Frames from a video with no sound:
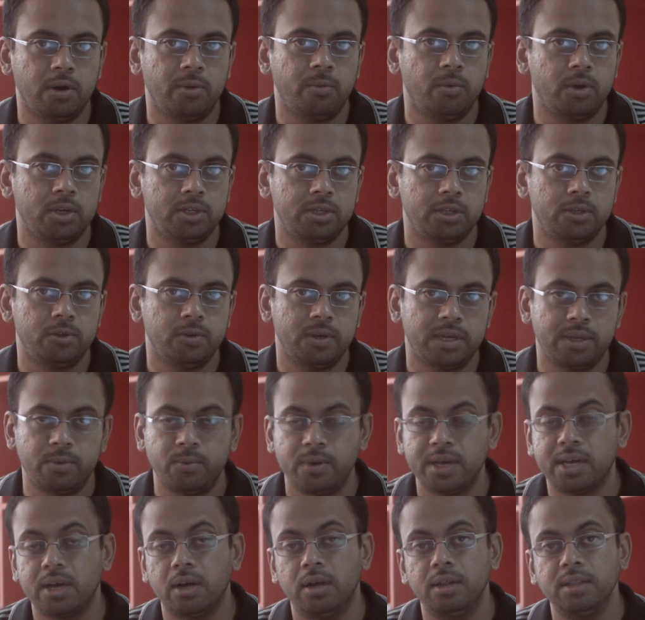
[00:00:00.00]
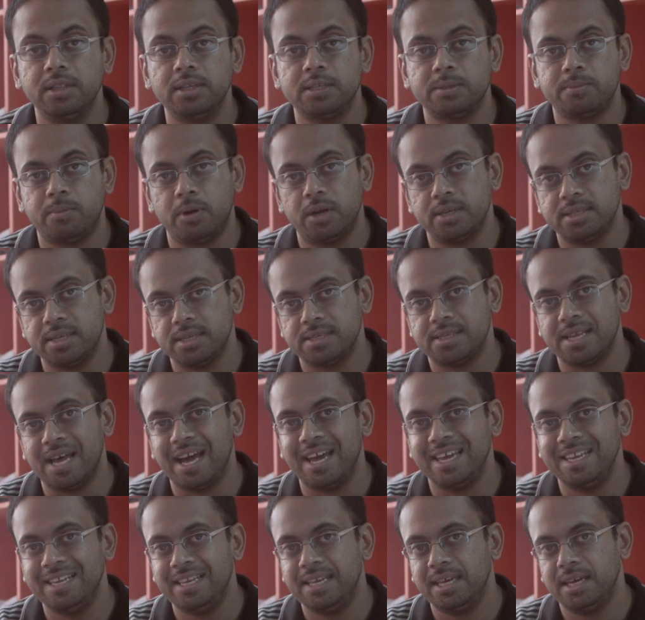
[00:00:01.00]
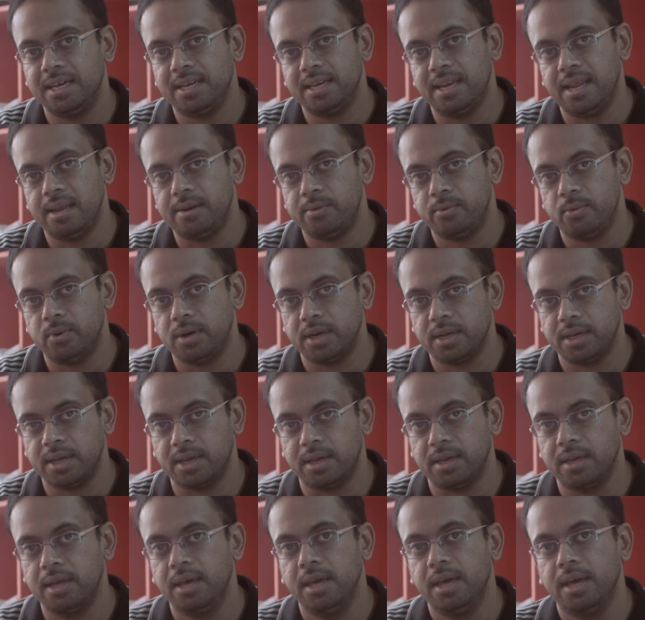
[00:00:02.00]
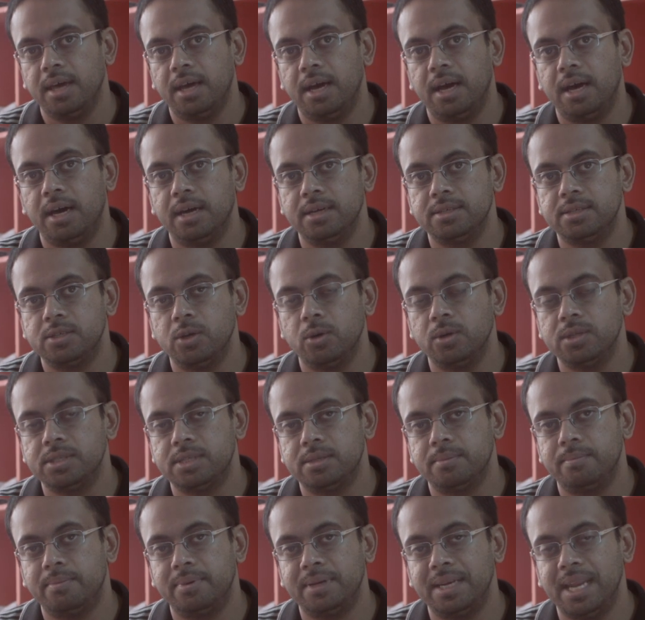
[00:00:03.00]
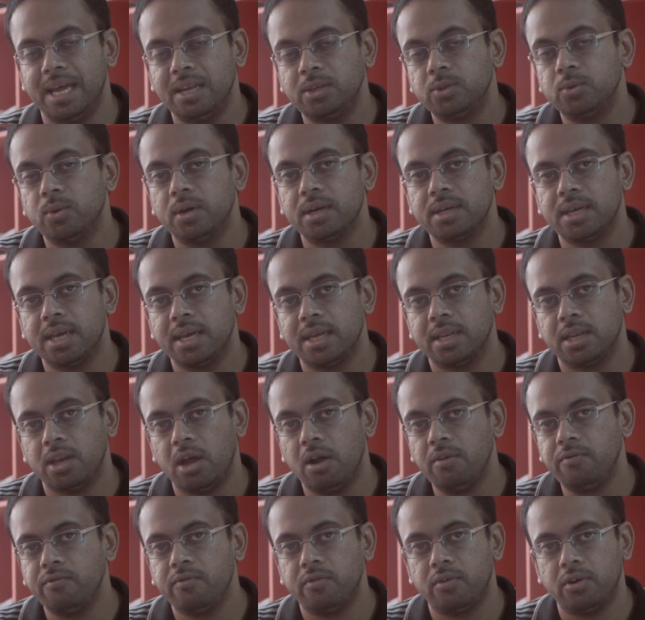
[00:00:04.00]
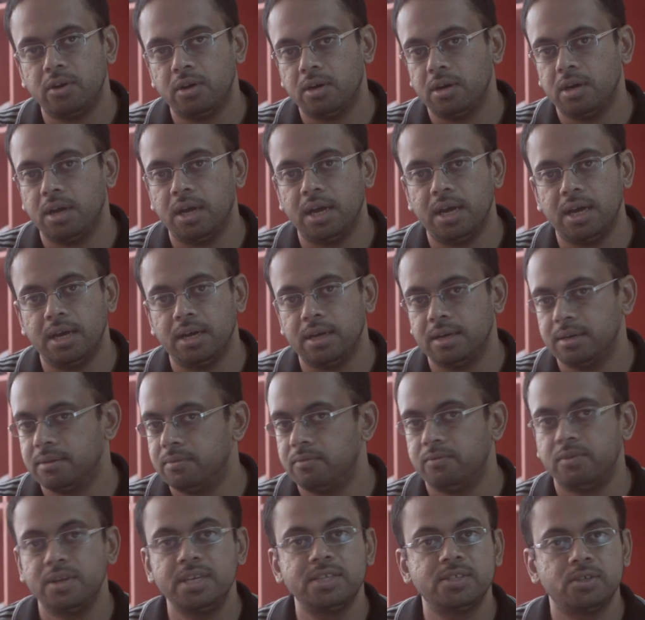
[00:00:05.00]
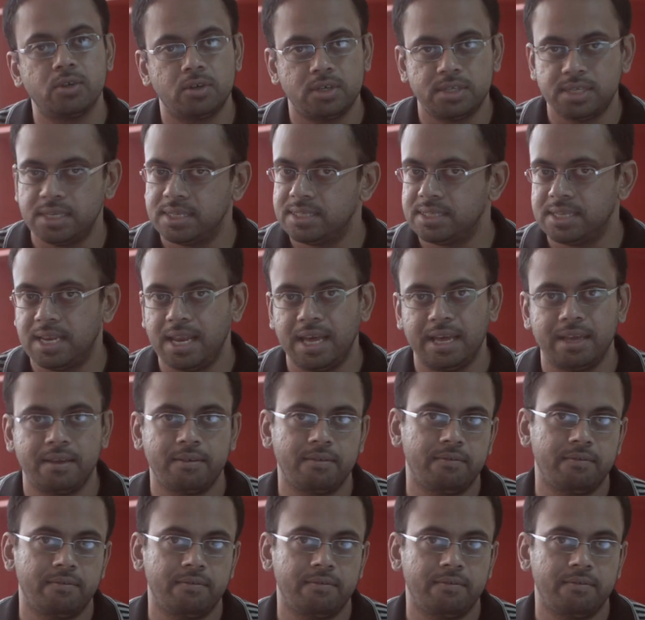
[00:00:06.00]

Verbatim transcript: on what you're doing. We call this process idea networking. Uh, so it's networking not for uh, resources like